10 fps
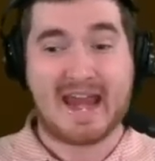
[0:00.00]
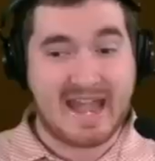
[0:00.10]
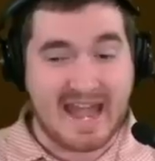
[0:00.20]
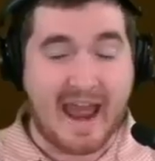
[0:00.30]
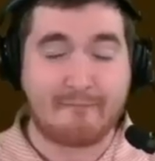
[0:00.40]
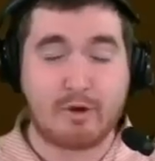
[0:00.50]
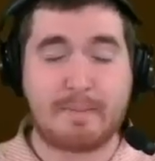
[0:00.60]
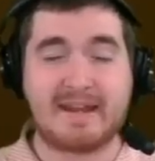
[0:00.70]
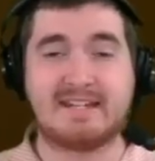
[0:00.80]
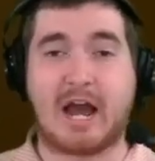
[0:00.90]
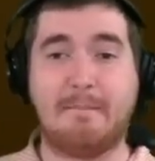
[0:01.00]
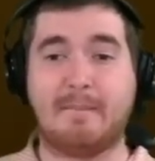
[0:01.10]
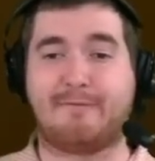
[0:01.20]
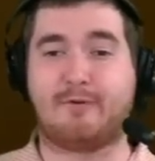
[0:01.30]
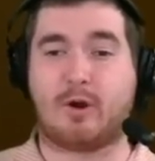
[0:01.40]
Never been done
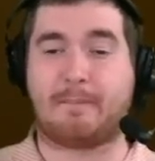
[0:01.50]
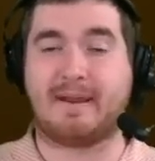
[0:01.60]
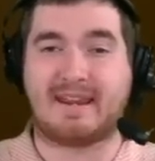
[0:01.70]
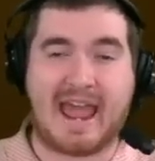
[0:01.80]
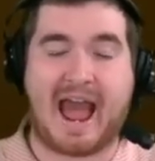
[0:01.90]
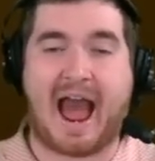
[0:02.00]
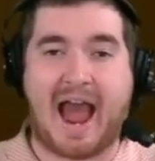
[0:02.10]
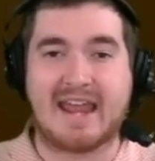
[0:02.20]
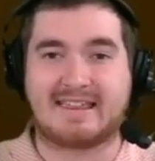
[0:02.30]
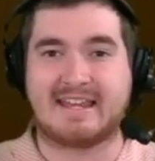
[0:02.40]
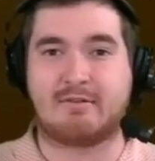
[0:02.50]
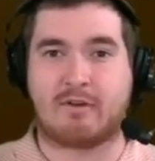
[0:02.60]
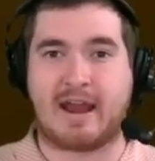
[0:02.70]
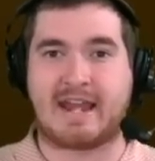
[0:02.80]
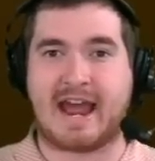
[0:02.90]
before. But yeah, I think
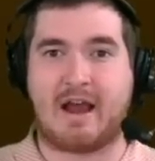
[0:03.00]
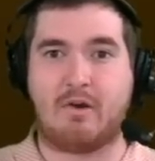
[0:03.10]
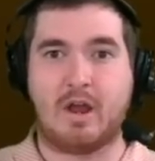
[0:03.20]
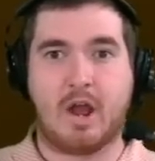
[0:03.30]
right now,